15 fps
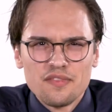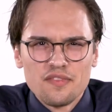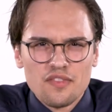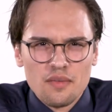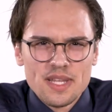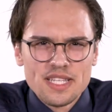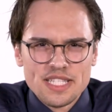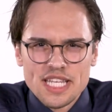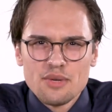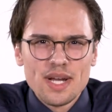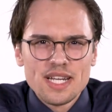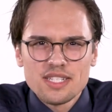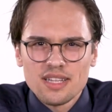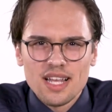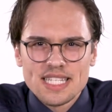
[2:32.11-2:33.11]
From this
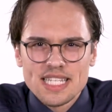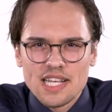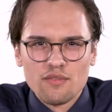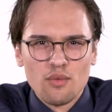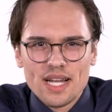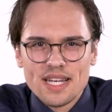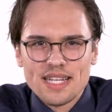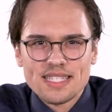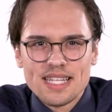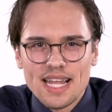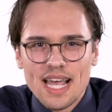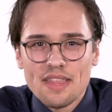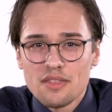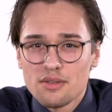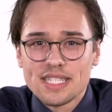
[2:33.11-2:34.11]
deracializing of whiteness and
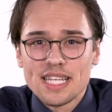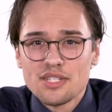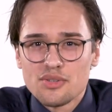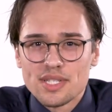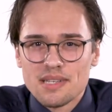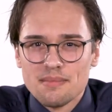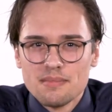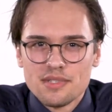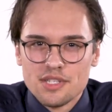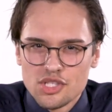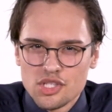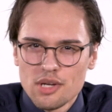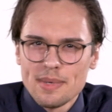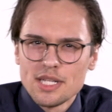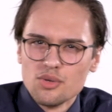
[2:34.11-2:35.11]
ethnocentrism,
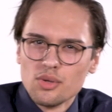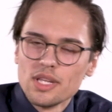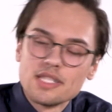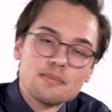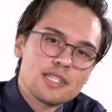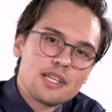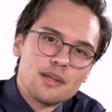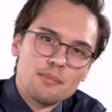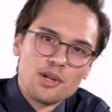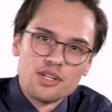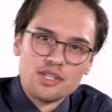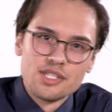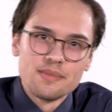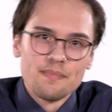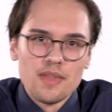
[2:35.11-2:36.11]
disturbing dualisms can
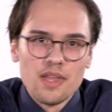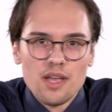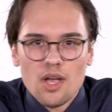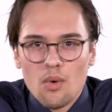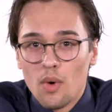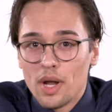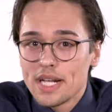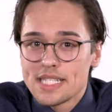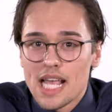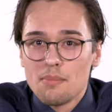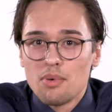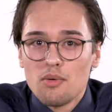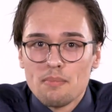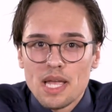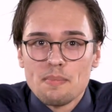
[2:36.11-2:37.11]
emerge. One
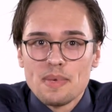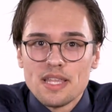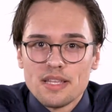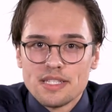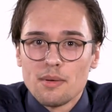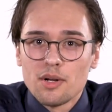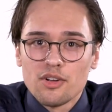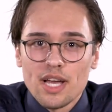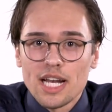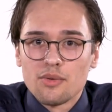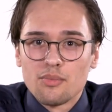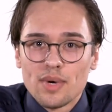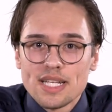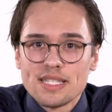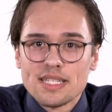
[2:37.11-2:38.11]
example may be the democratic
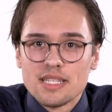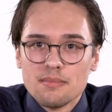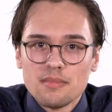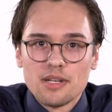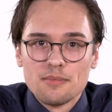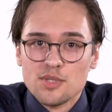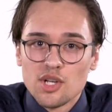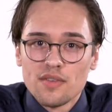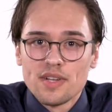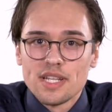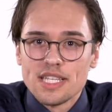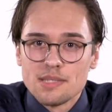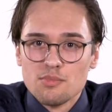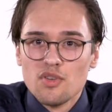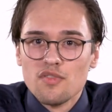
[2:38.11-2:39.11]
racism observed in
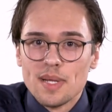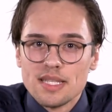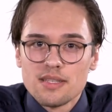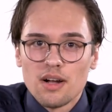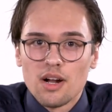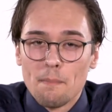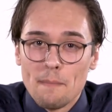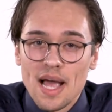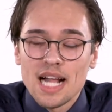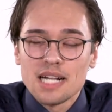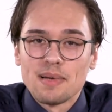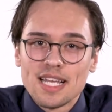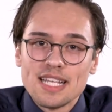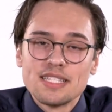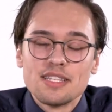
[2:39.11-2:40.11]
these movements are backed
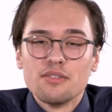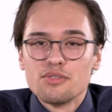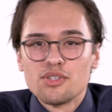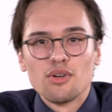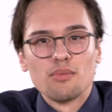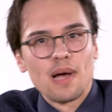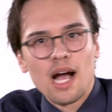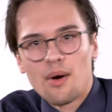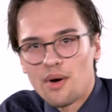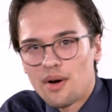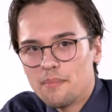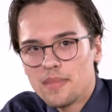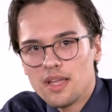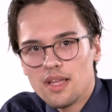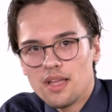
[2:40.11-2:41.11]
by institutional
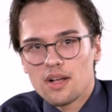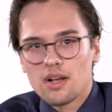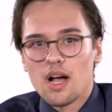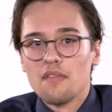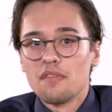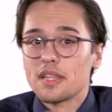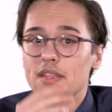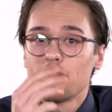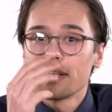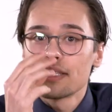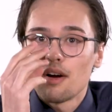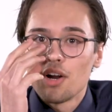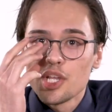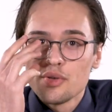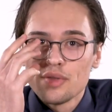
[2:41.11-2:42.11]
power. Conflict theorists
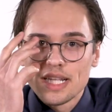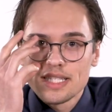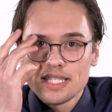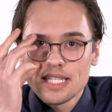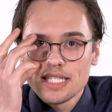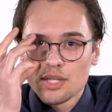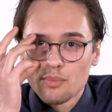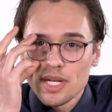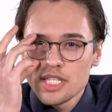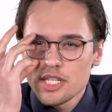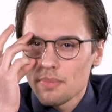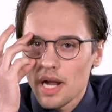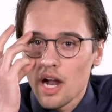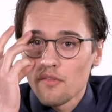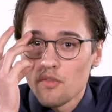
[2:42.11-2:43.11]
argue that since the rich
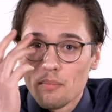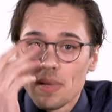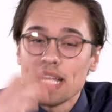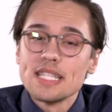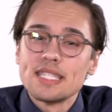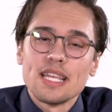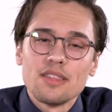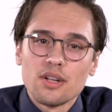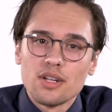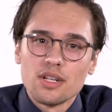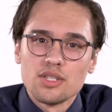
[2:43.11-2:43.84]
and powerful maintain their